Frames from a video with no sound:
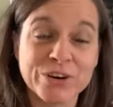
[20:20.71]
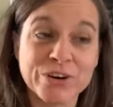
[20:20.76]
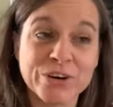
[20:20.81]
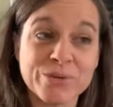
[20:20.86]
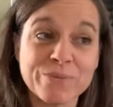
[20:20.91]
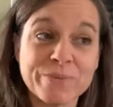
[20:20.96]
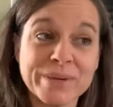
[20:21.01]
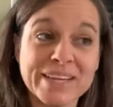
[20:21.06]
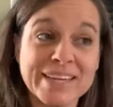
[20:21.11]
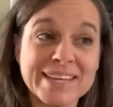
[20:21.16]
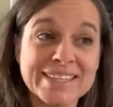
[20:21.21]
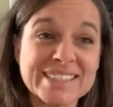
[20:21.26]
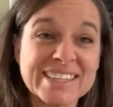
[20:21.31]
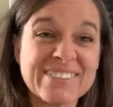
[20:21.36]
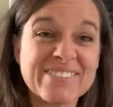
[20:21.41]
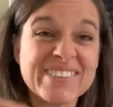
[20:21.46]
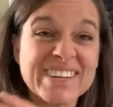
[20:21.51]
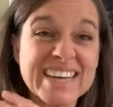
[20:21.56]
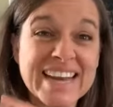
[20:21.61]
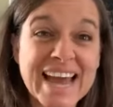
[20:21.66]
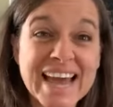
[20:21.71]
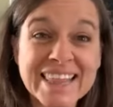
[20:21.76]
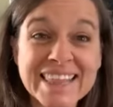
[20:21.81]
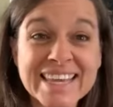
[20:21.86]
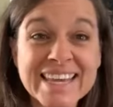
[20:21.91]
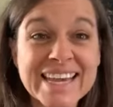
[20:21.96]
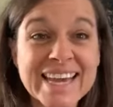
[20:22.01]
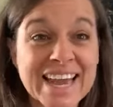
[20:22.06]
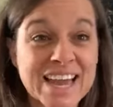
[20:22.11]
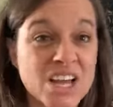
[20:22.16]
group because if
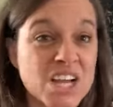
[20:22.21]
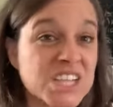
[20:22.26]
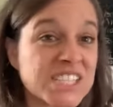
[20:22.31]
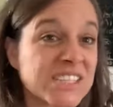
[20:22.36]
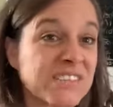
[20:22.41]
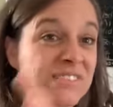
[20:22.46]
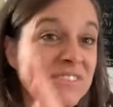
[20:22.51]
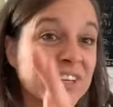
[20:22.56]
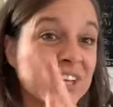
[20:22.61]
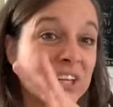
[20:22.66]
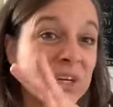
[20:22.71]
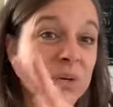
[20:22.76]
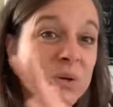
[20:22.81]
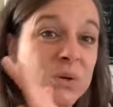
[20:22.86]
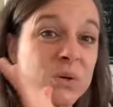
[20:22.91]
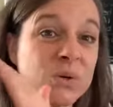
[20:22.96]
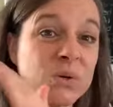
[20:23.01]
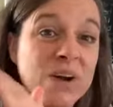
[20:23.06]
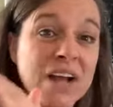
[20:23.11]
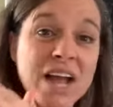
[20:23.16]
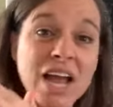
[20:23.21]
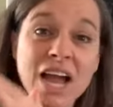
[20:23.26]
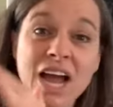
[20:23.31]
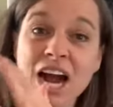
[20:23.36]
nothing else, if you